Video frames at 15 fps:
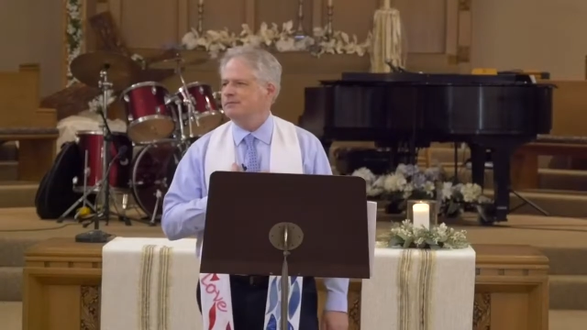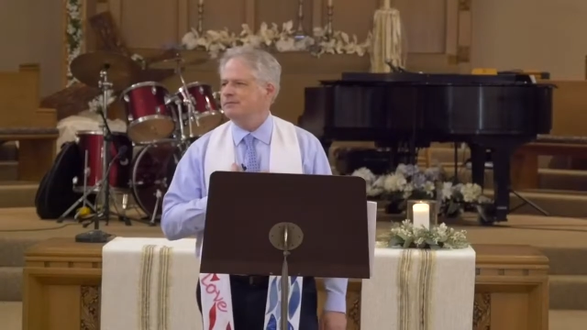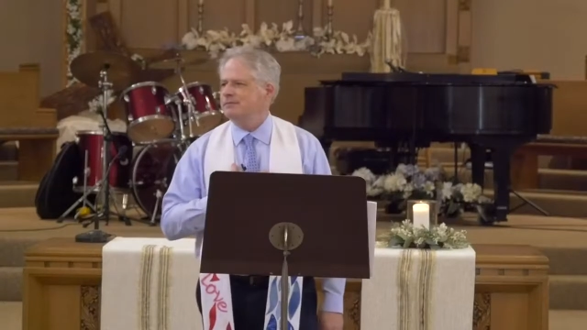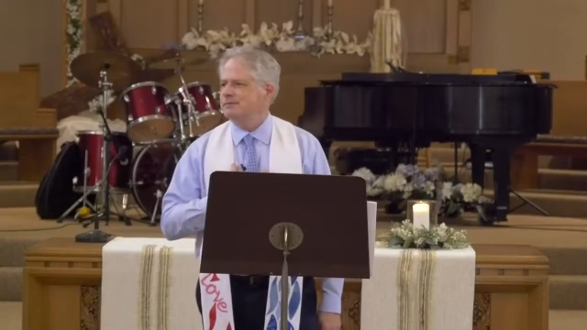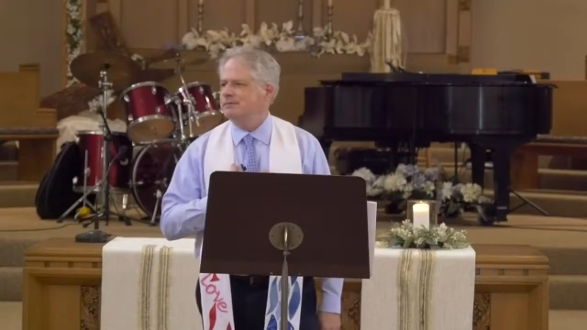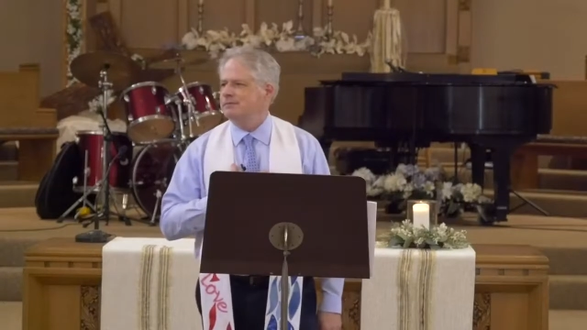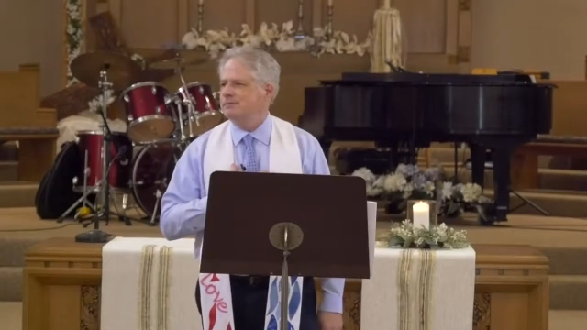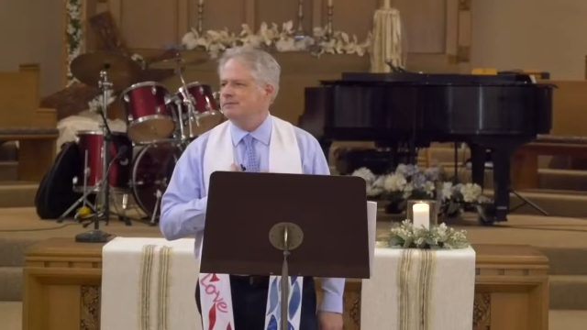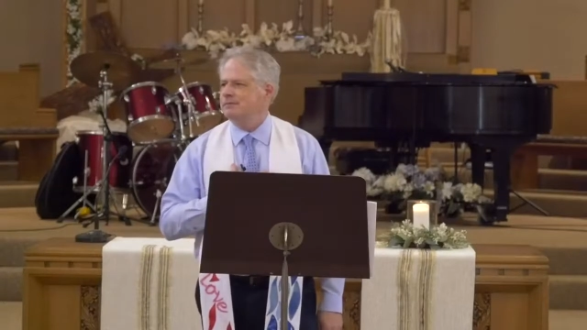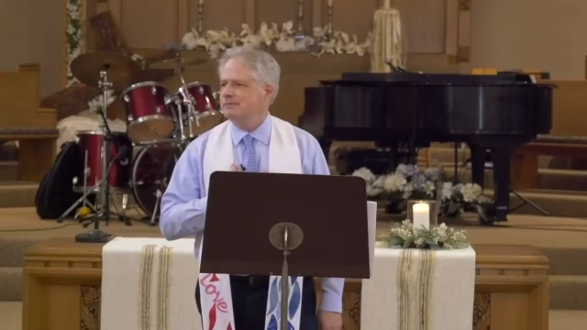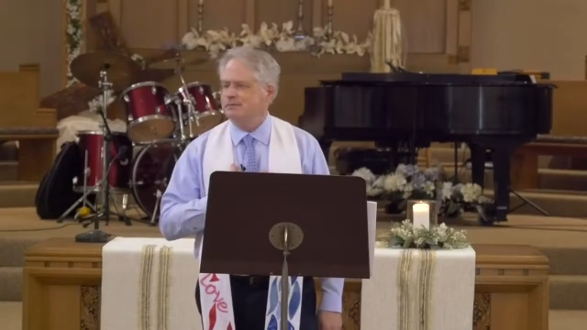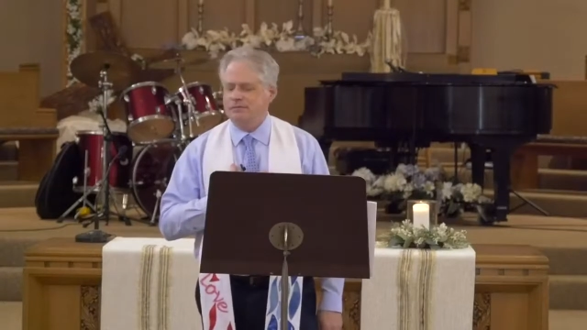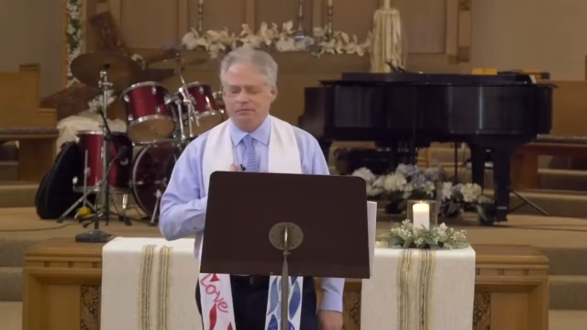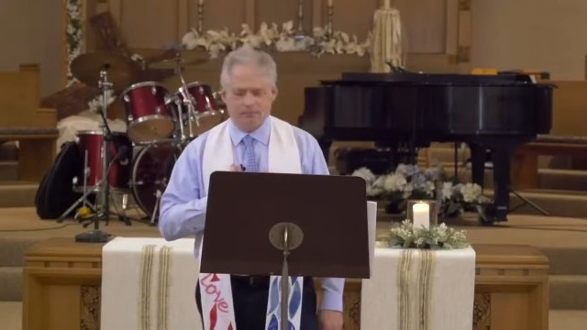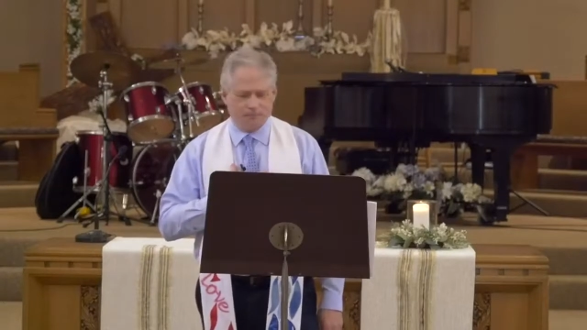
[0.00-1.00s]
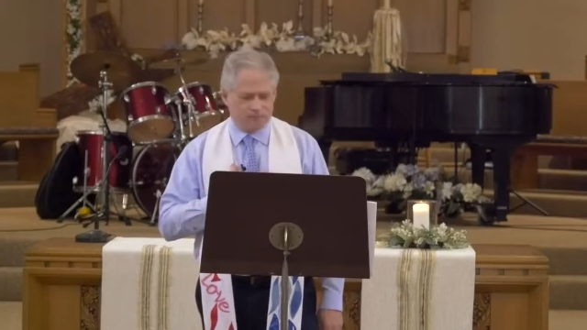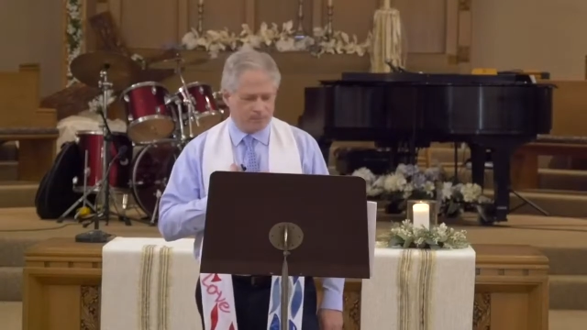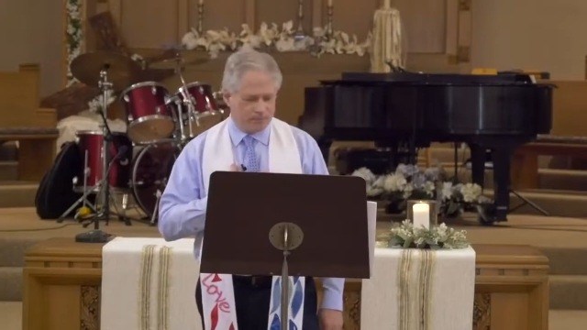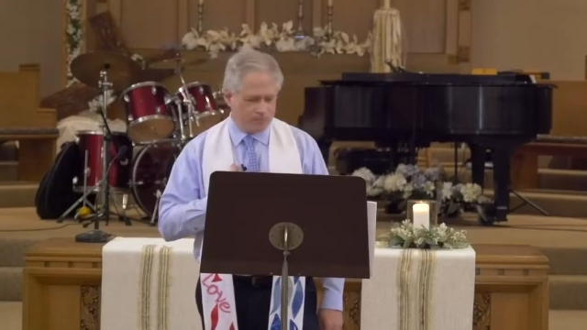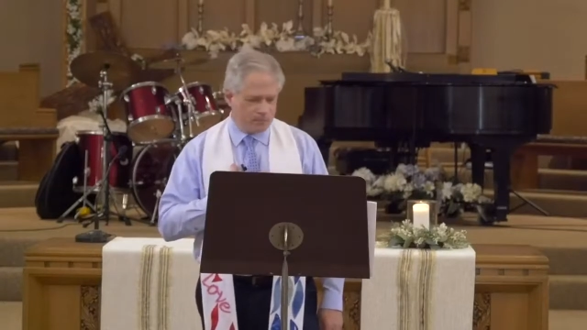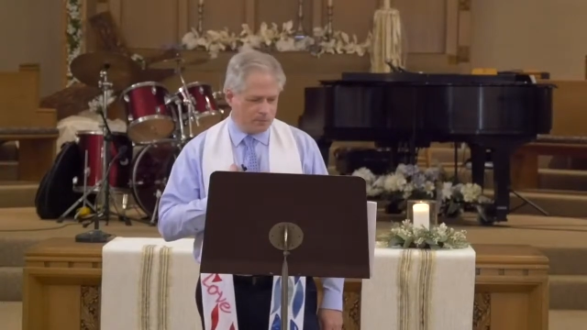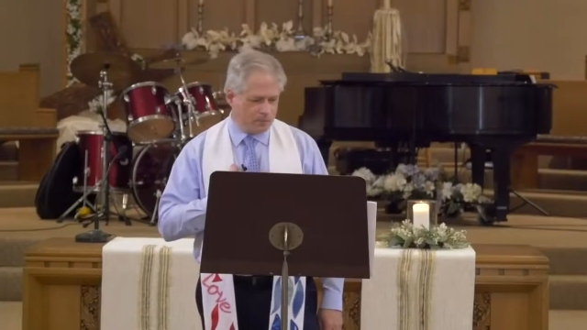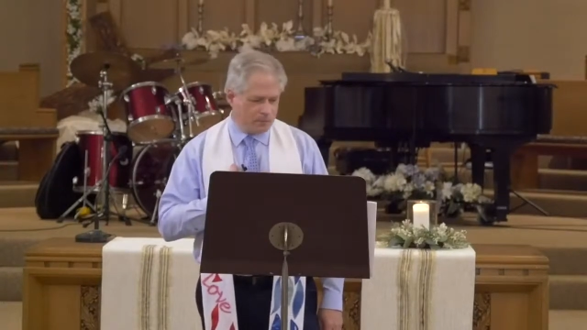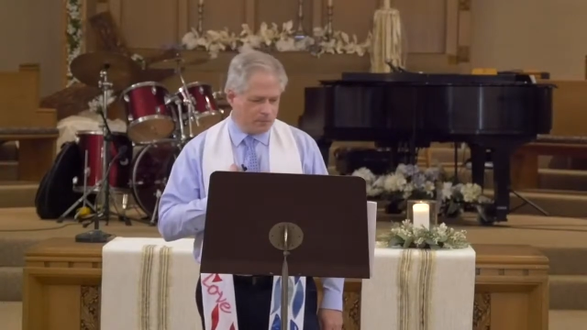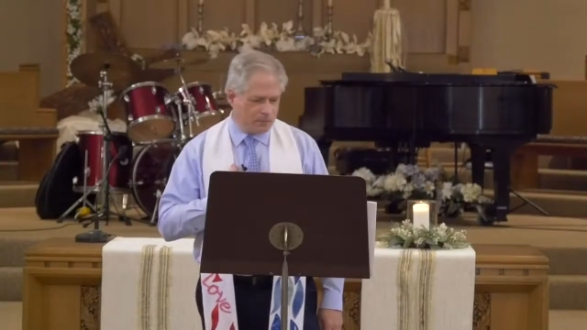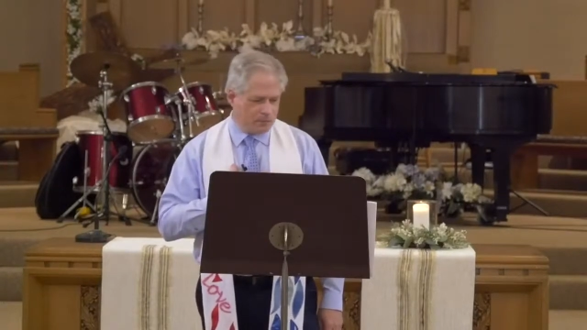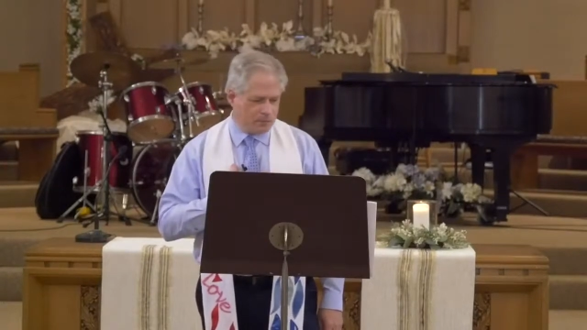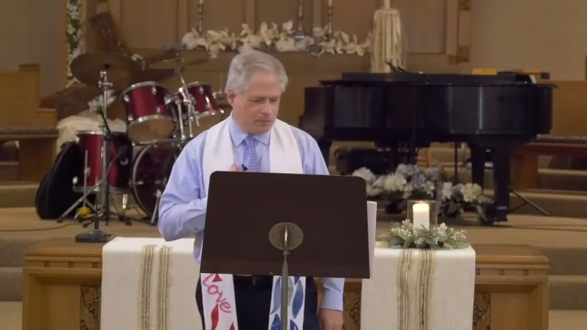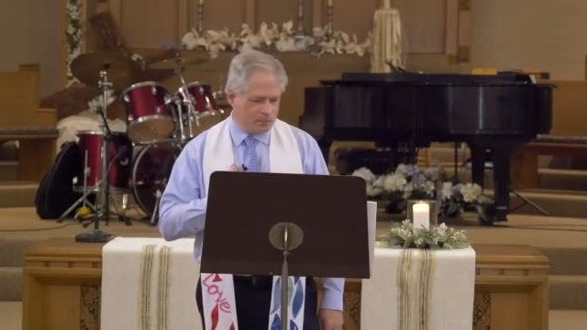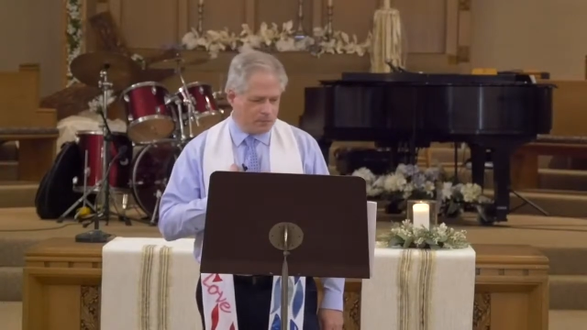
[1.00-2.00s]

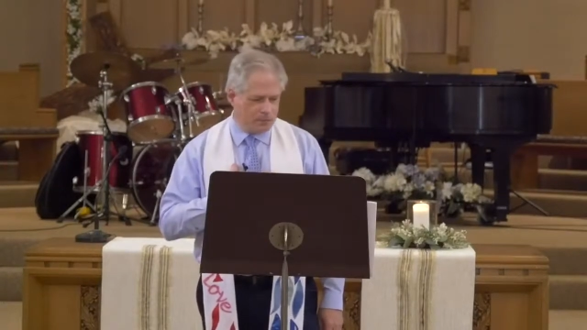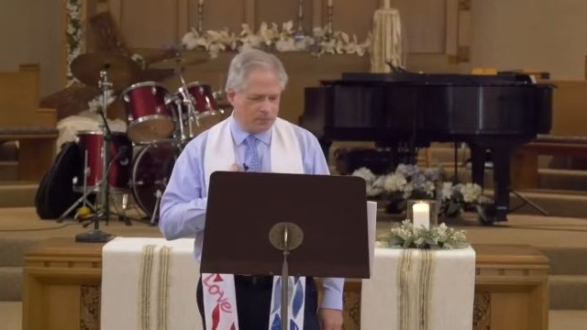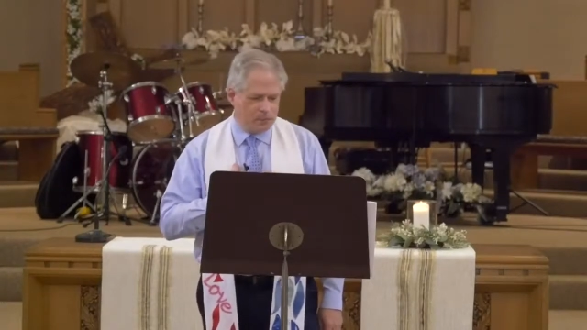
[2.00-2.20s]
Nothing is said.